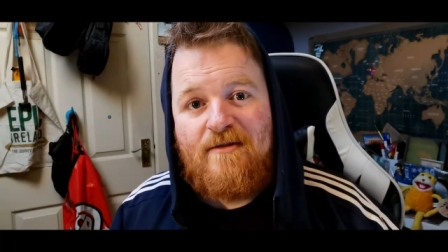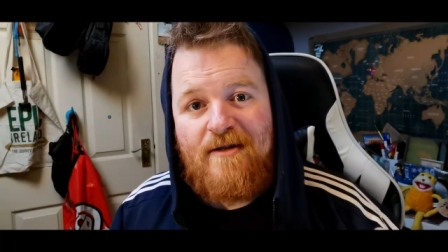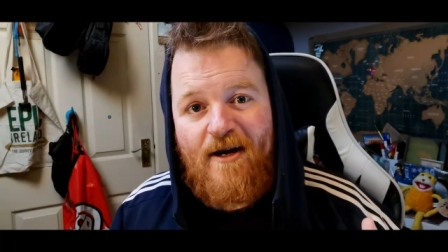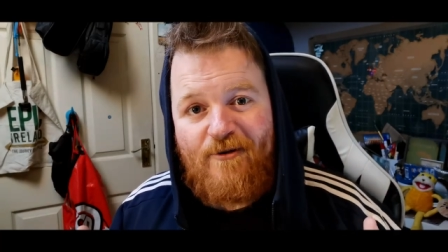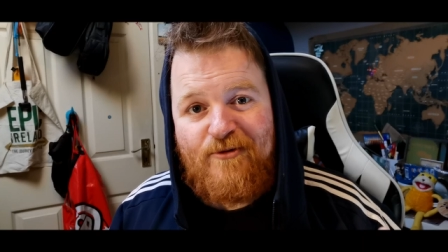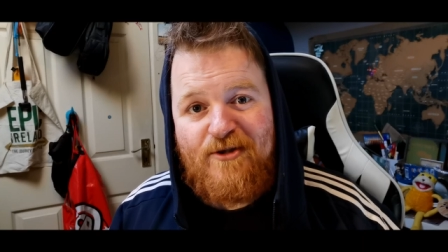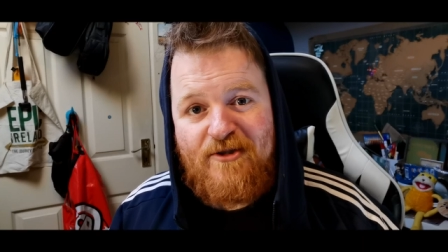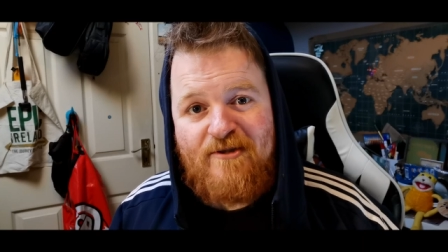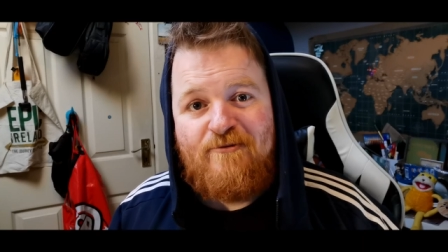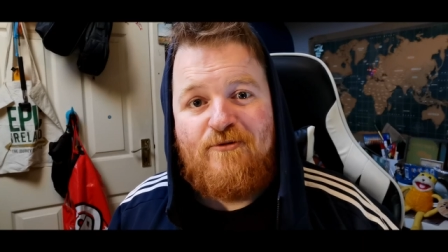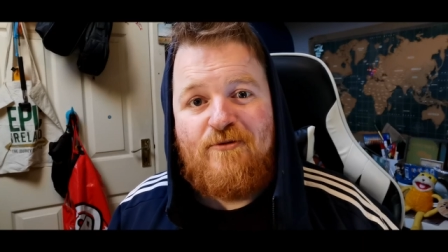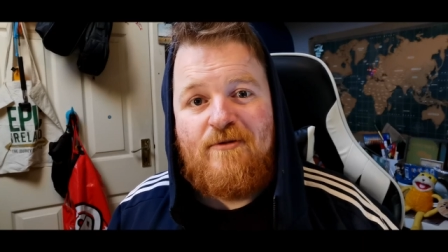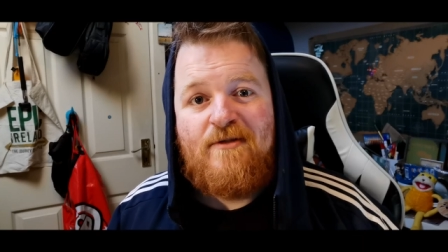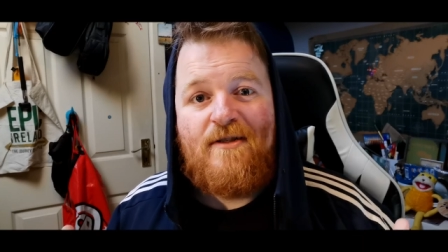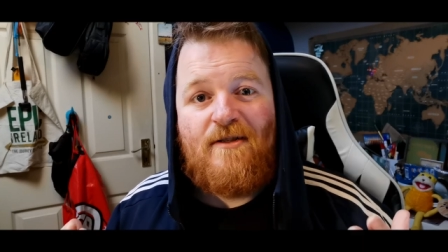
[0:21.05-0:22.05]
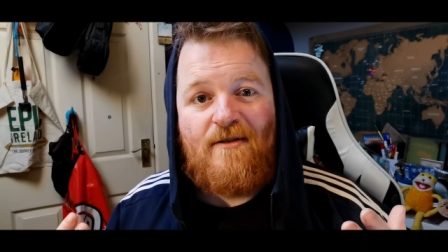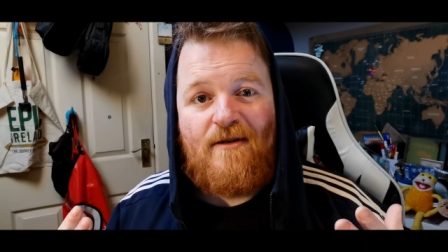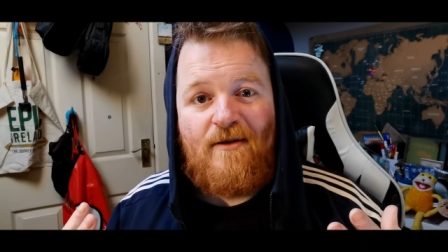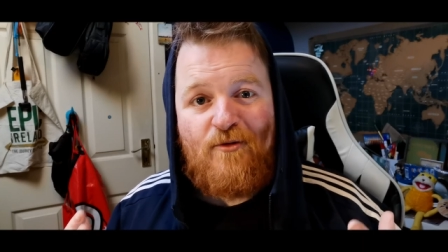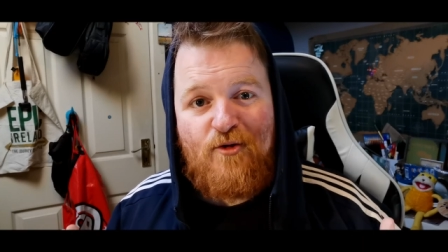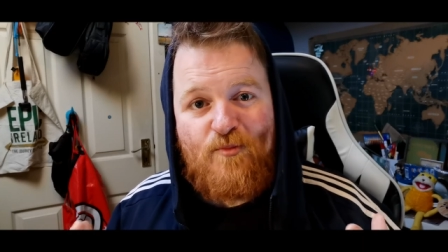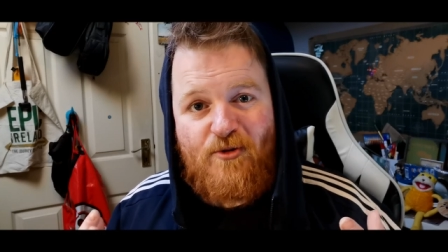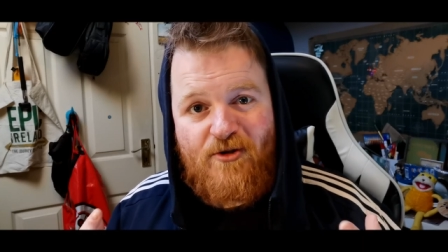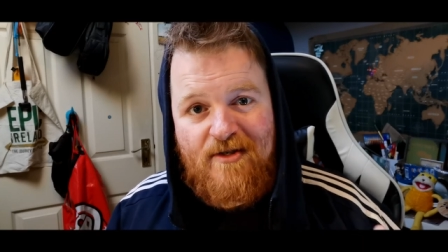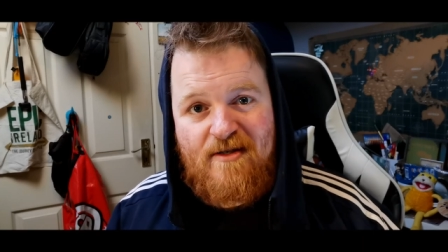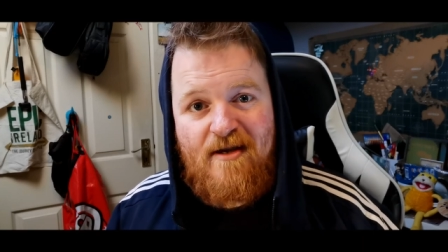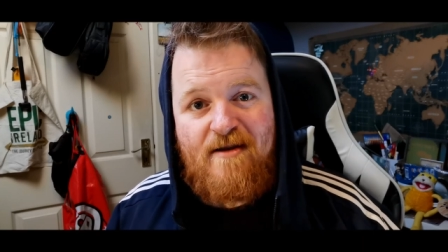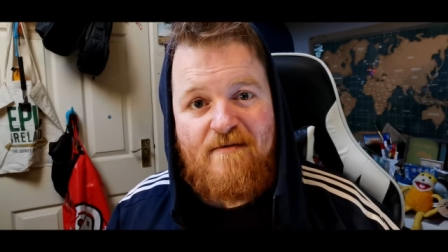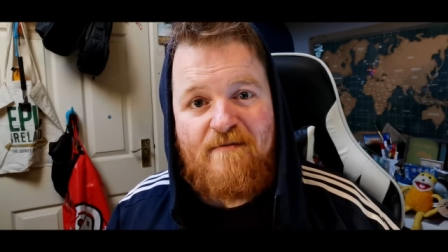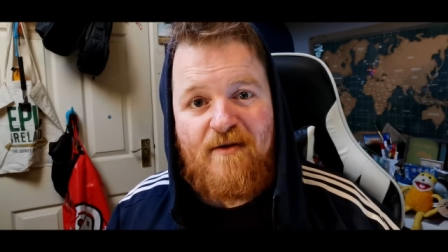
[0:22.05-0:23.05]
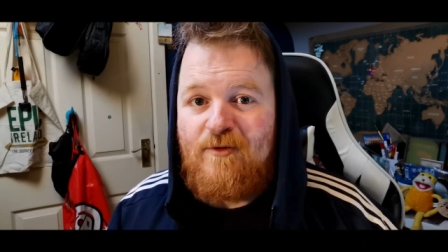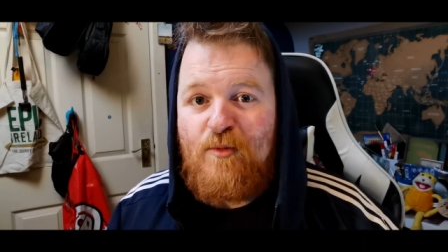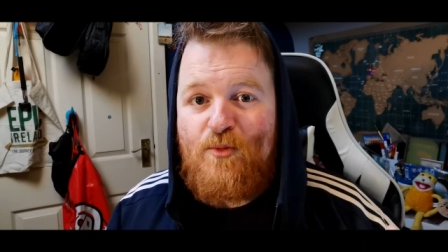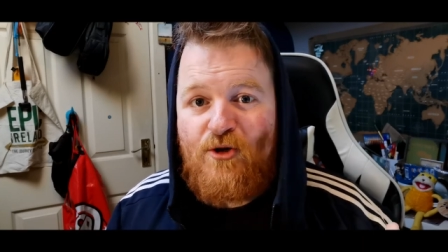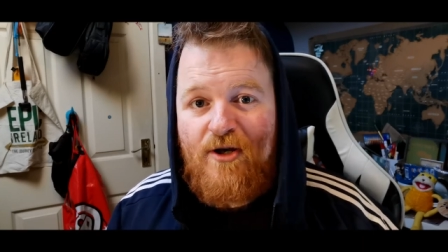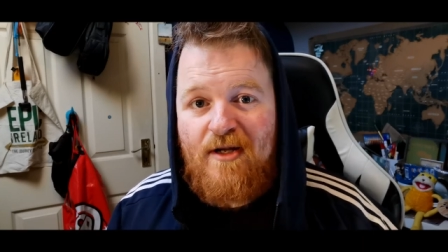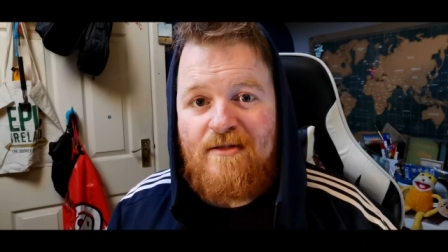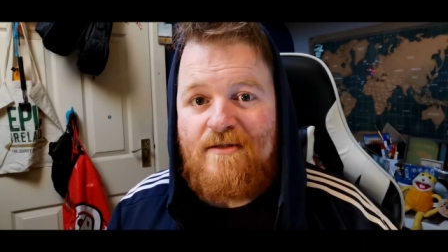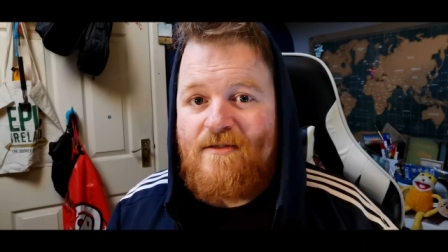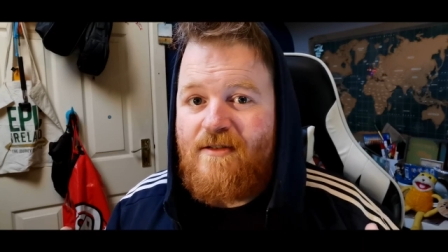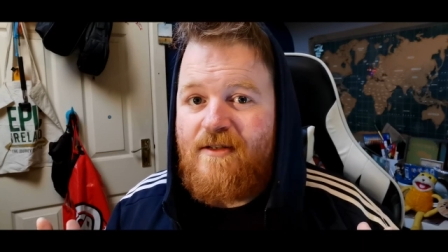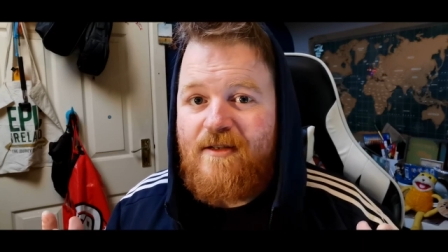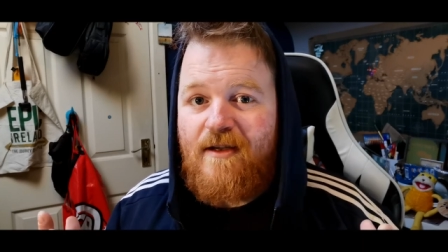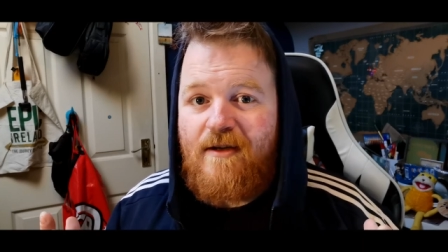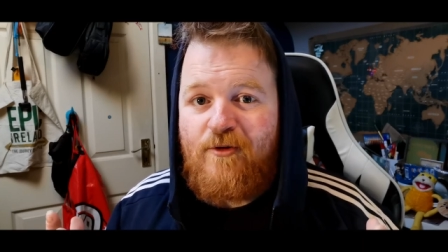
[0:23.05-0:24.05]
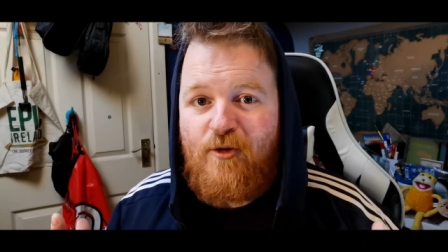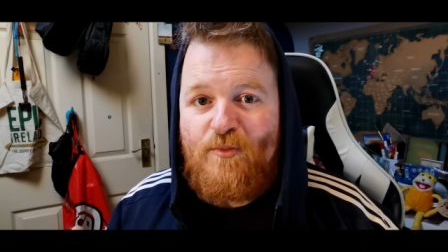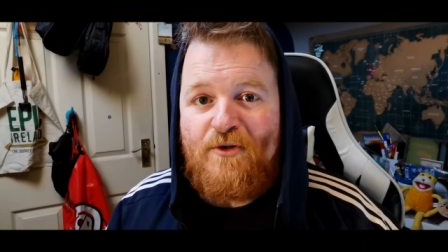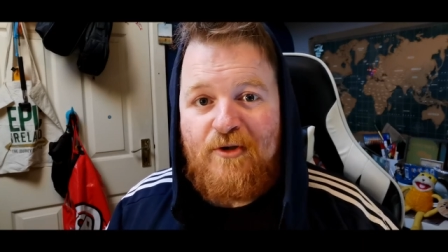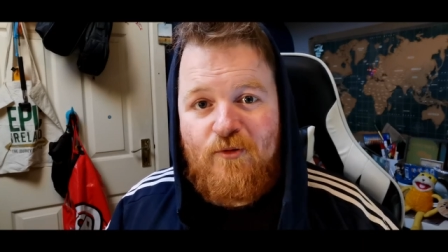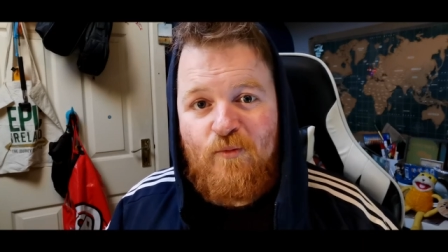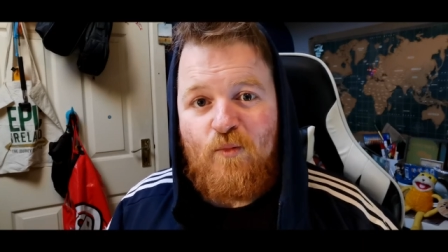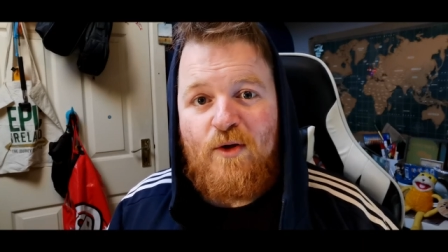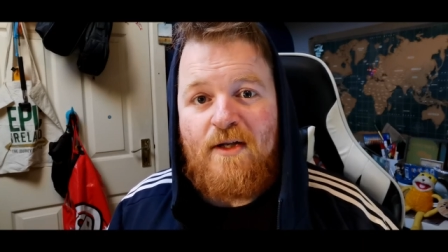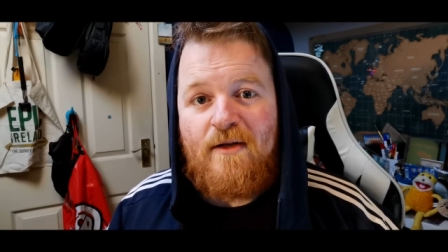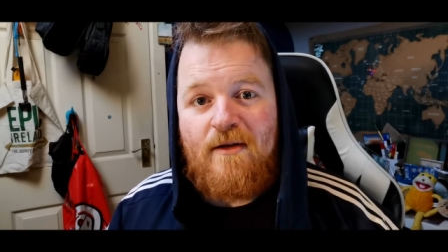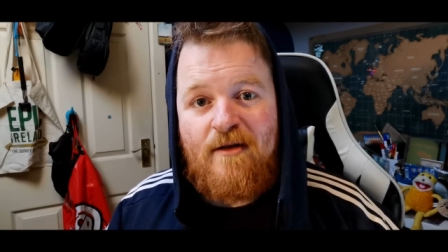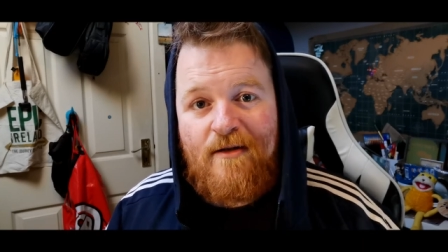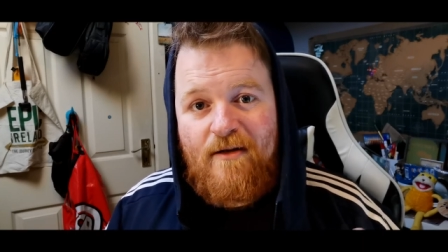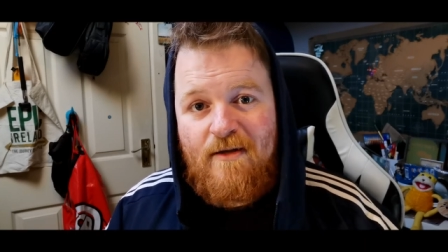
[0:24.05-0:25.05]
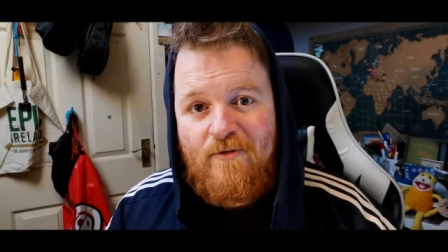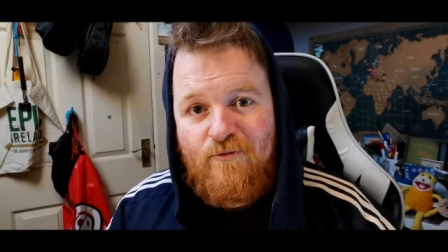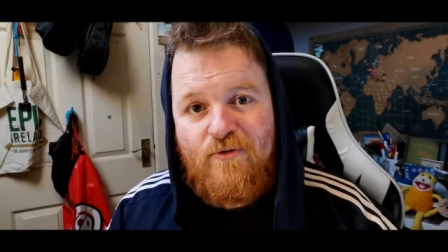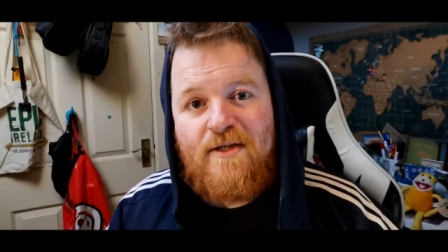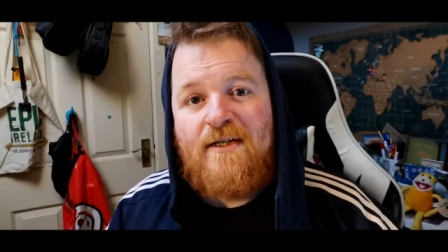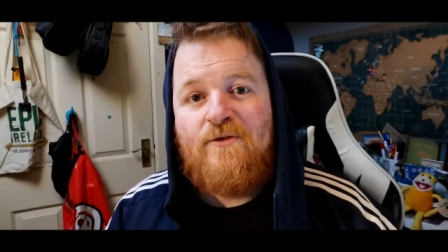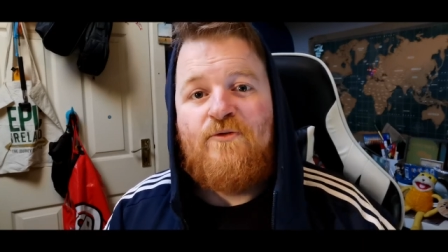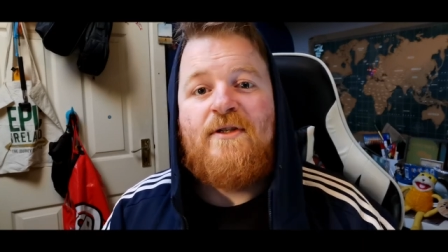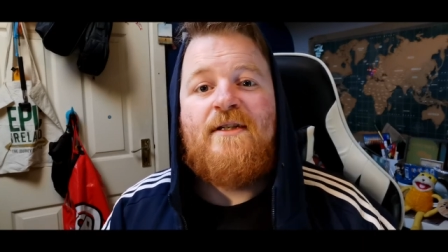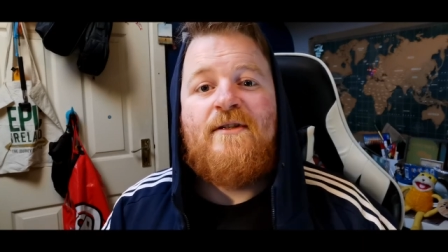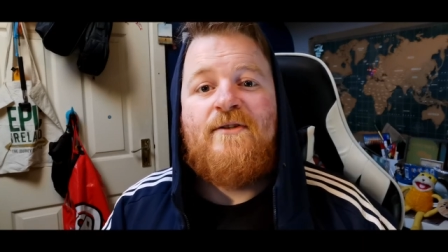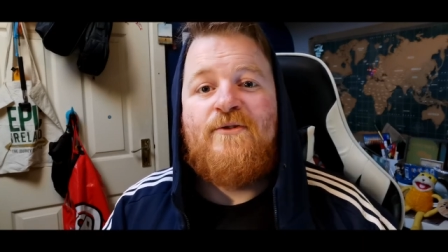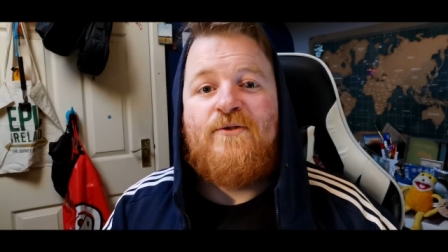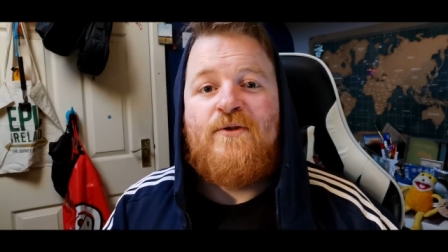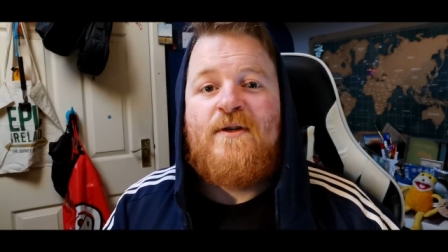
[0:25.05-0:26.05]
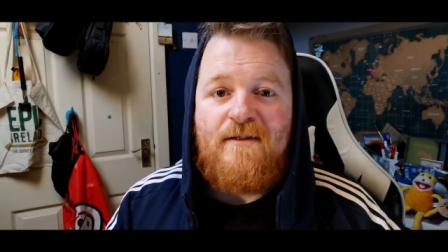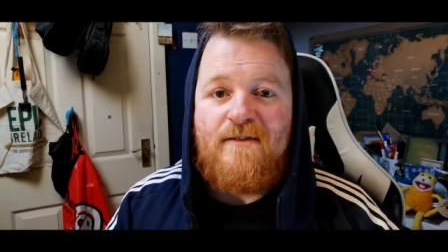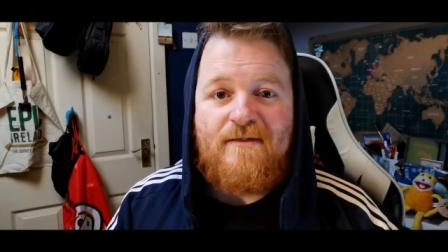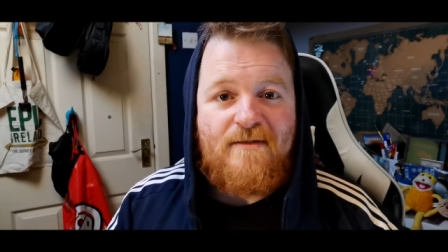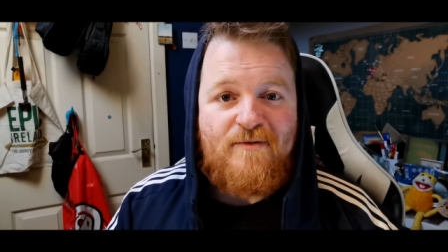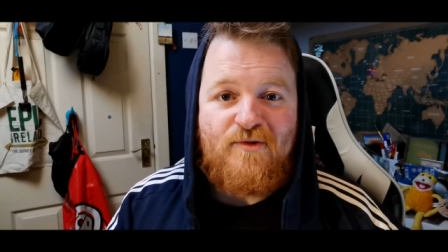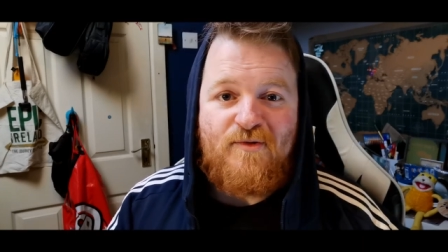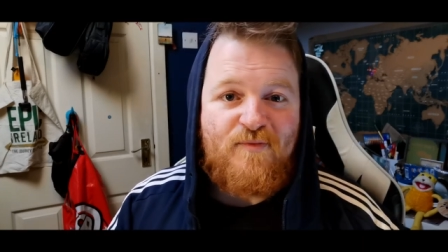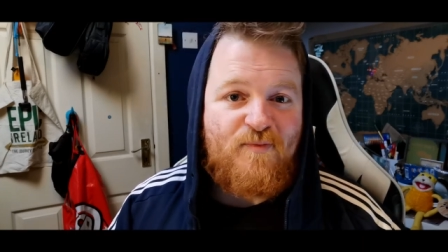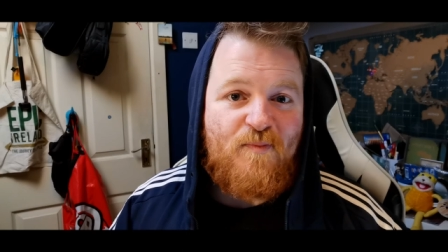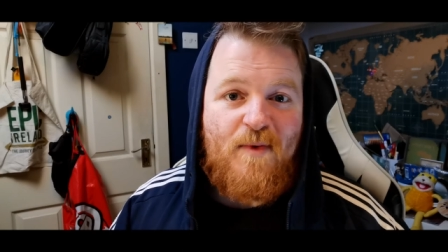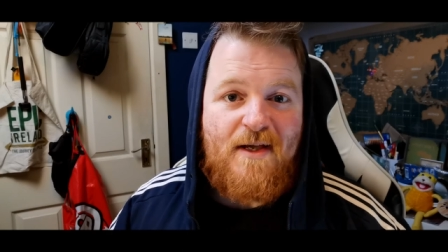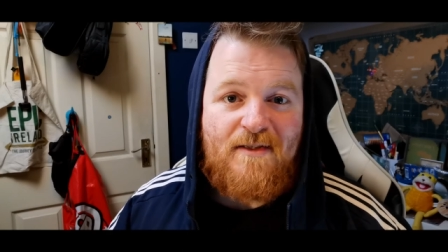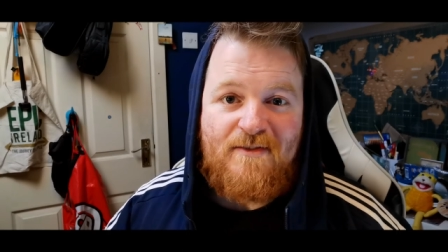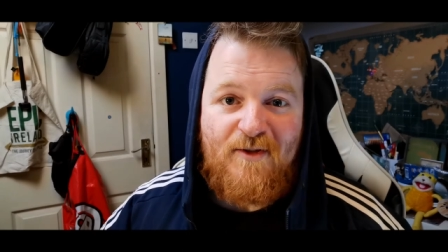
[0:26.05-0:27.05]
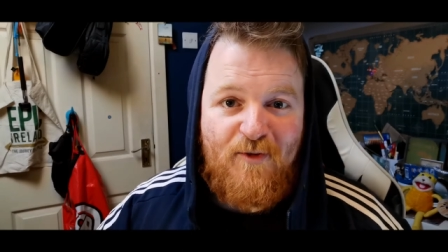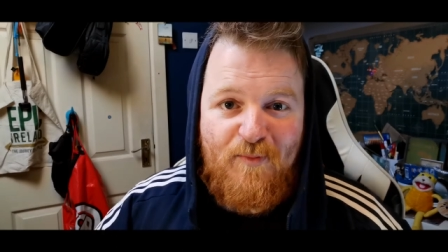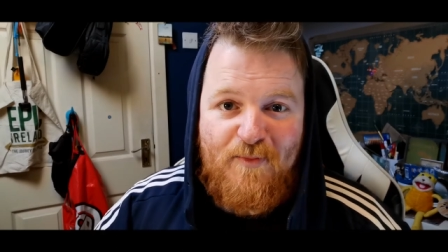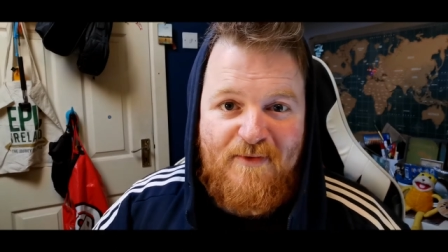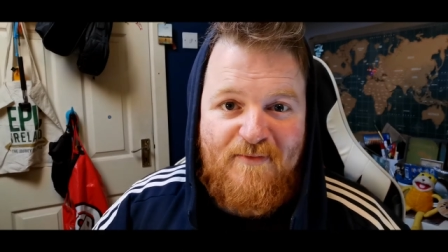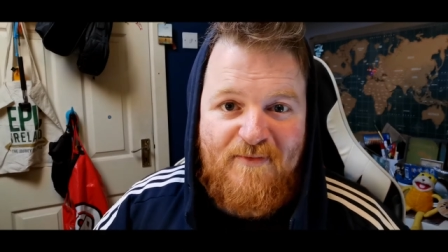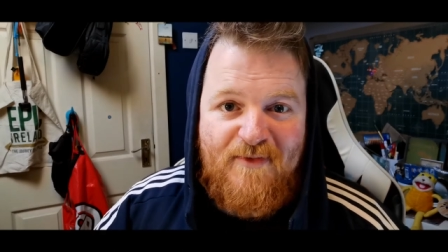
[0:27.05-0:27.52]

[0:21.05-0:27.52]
How are you doing? Like, I hope you're safe. I hope you're not sick. I hope you're doing well. I really, really do. This is messed up.